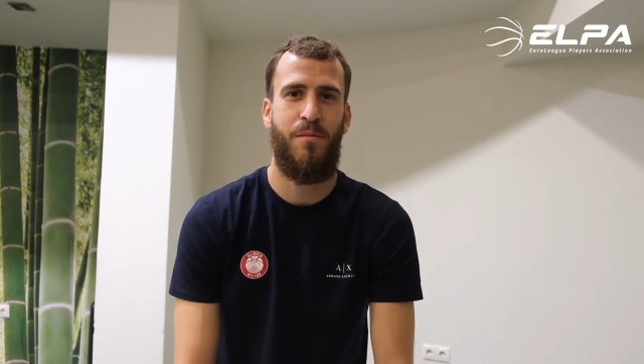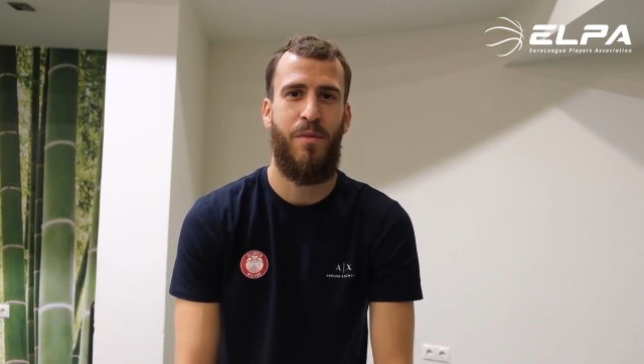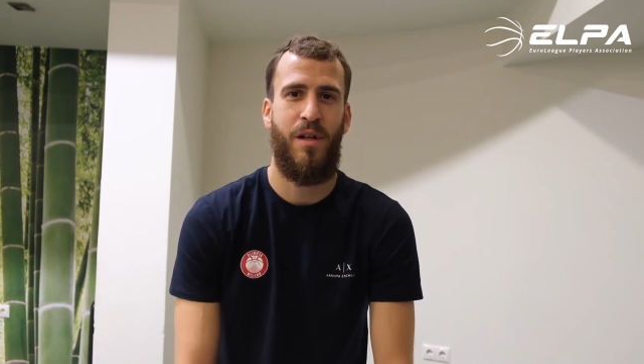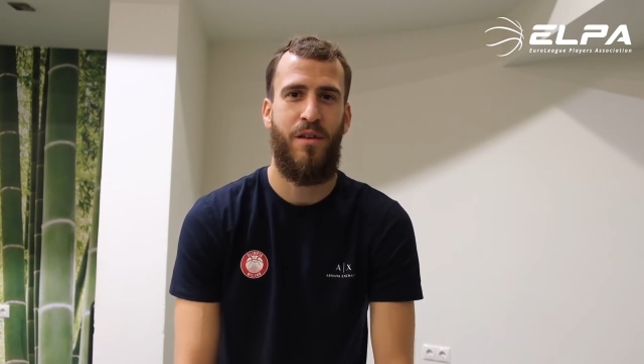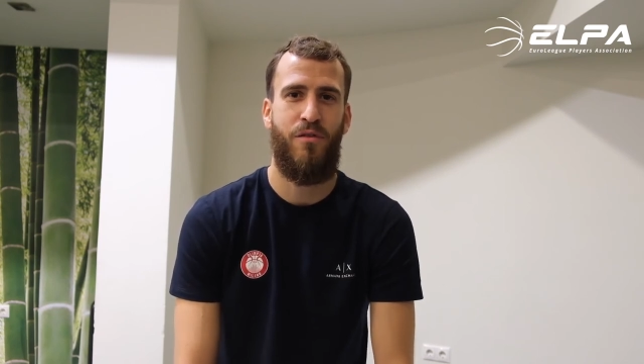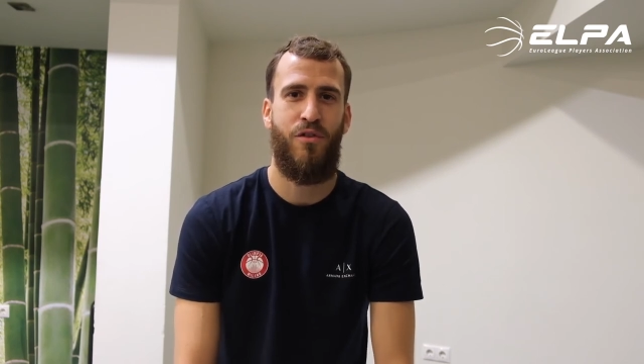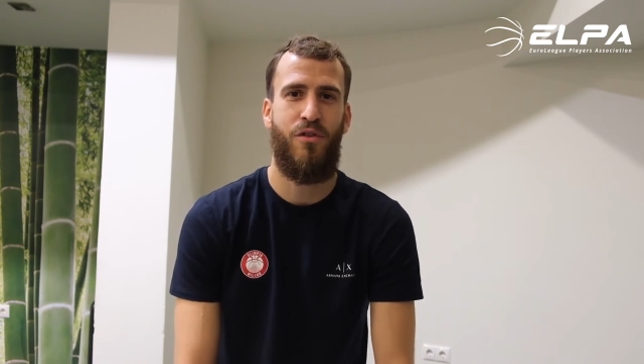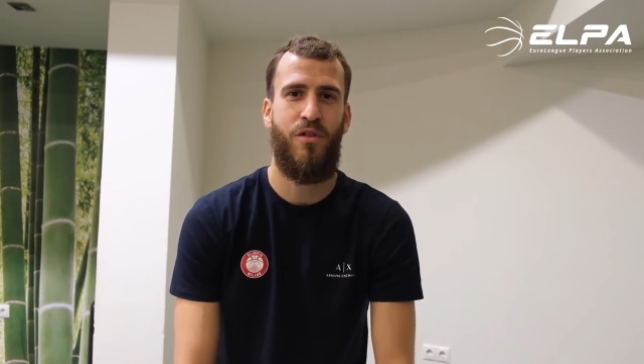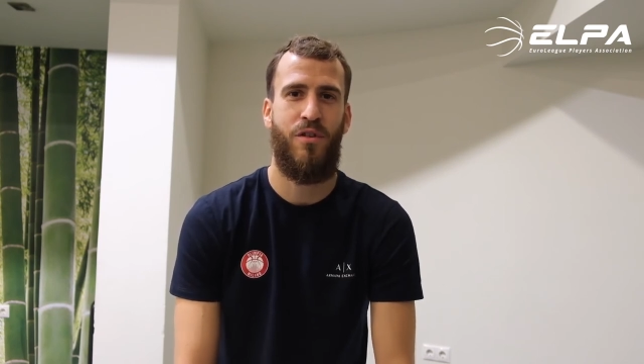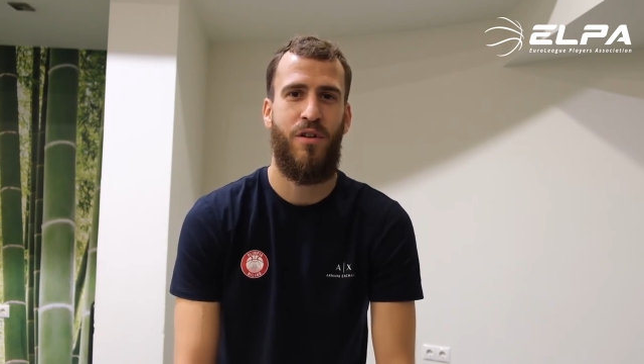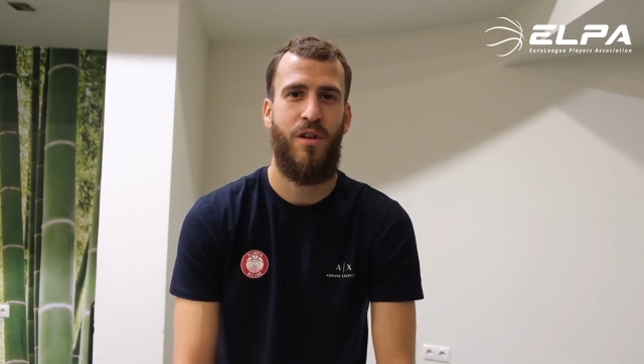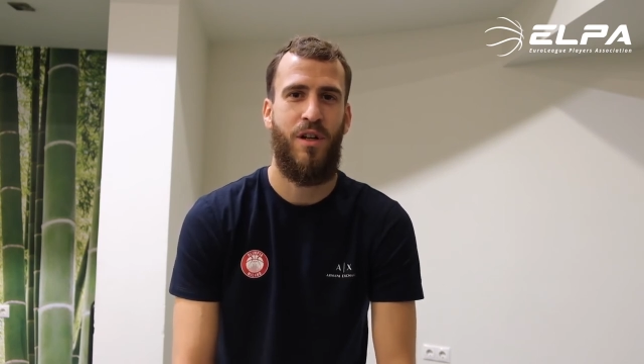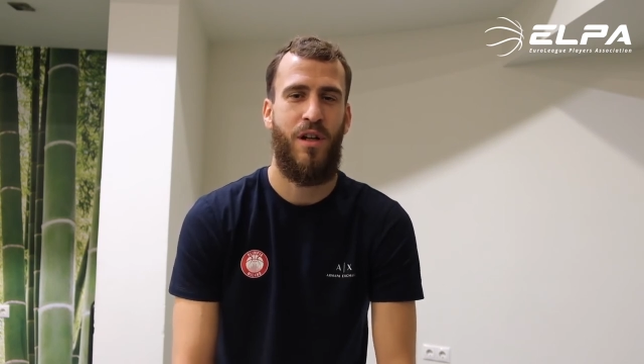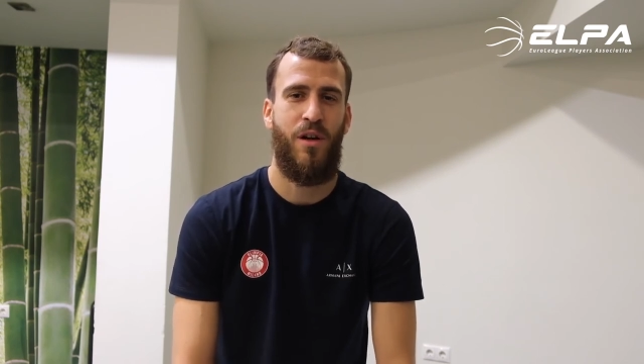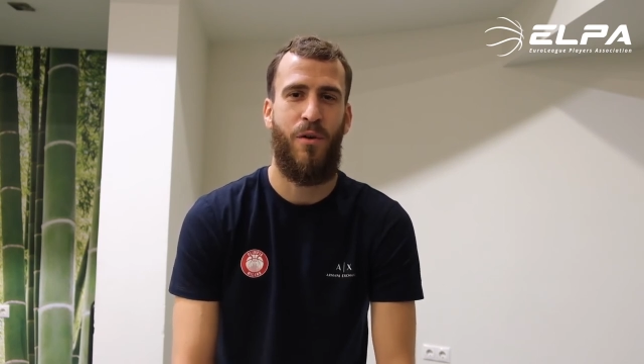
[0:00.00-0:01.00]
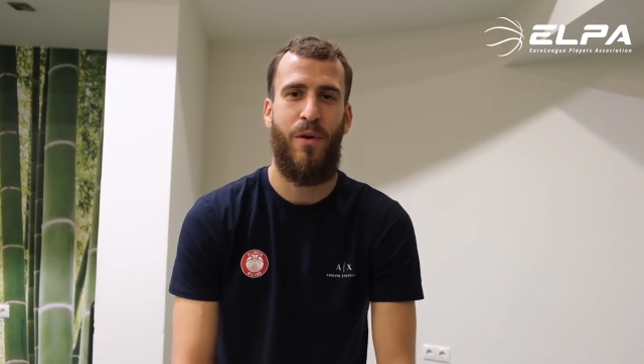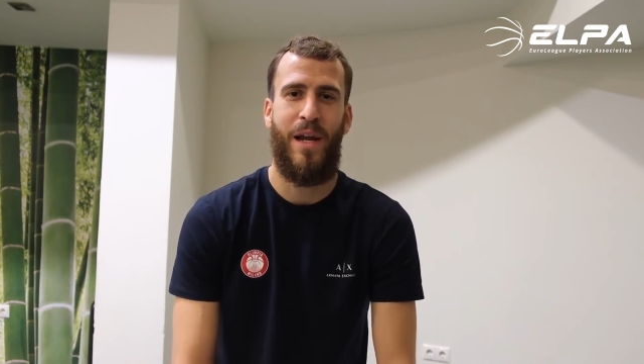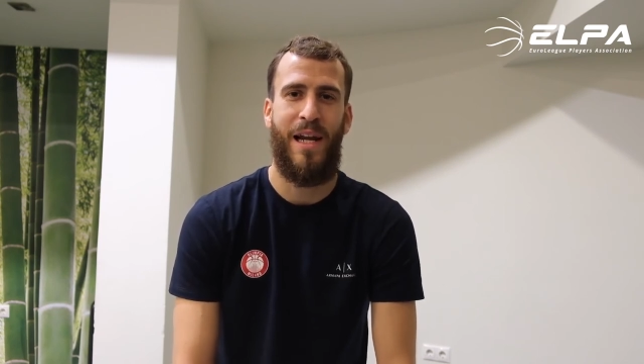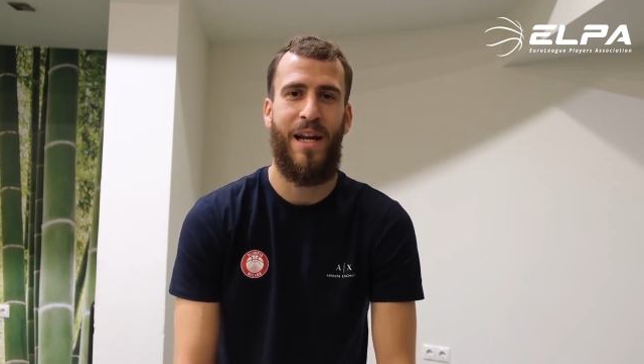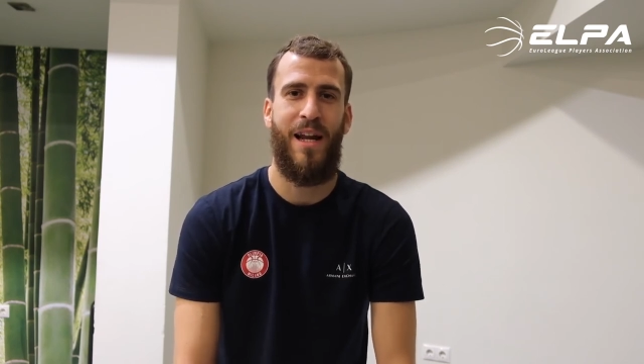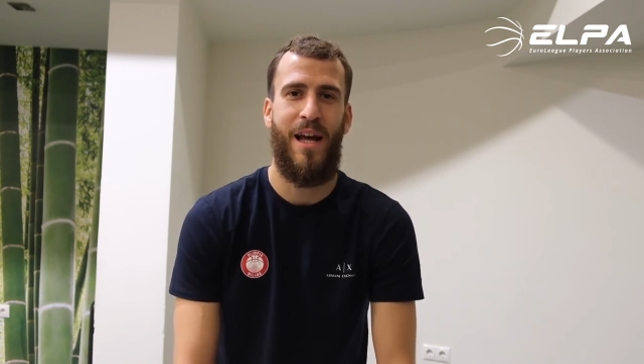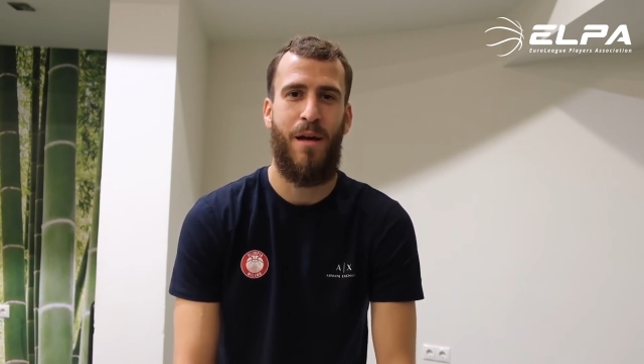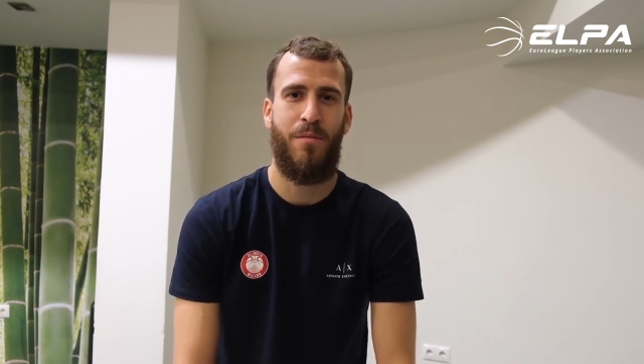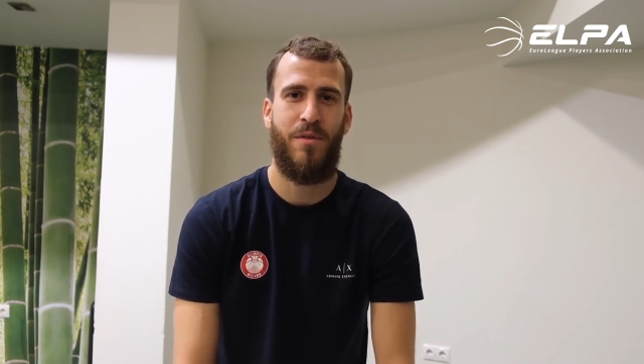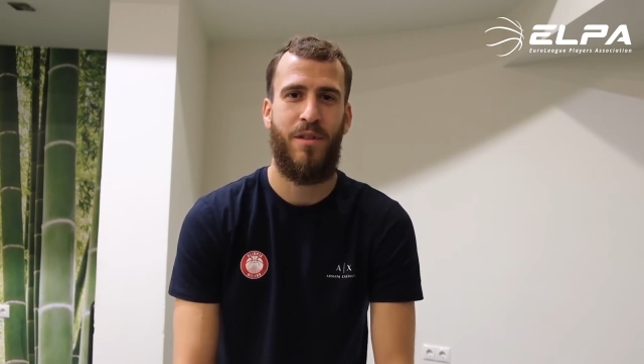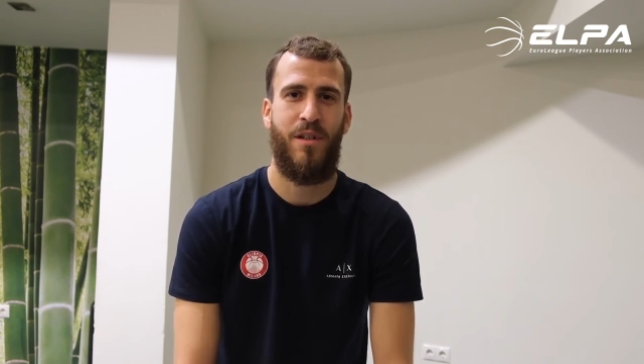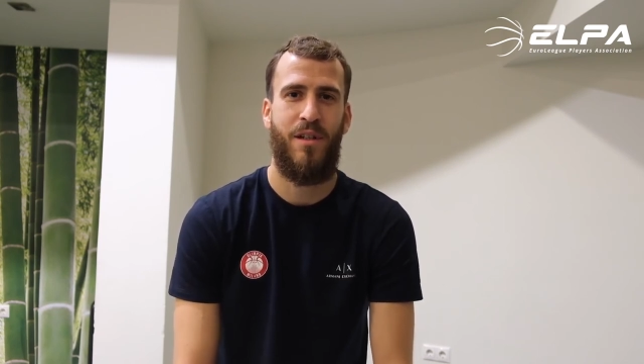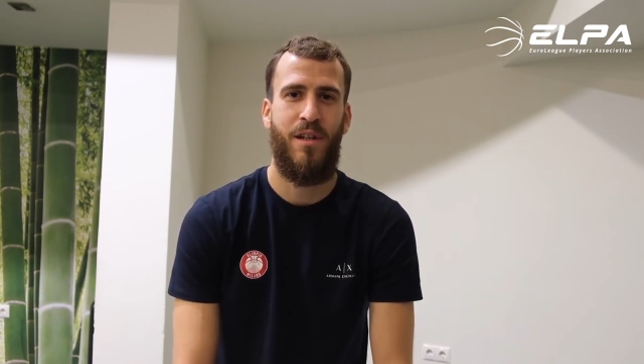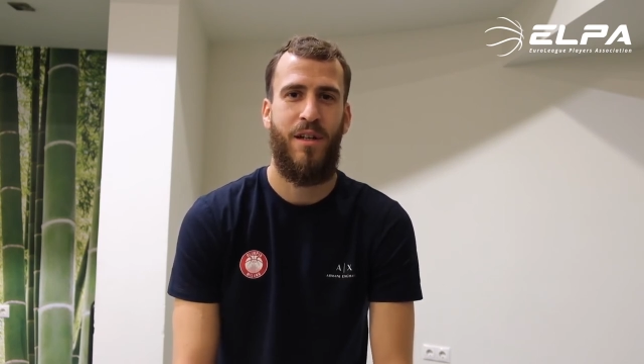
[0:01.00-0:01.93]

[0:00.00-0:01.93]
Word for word: playing for great clubs,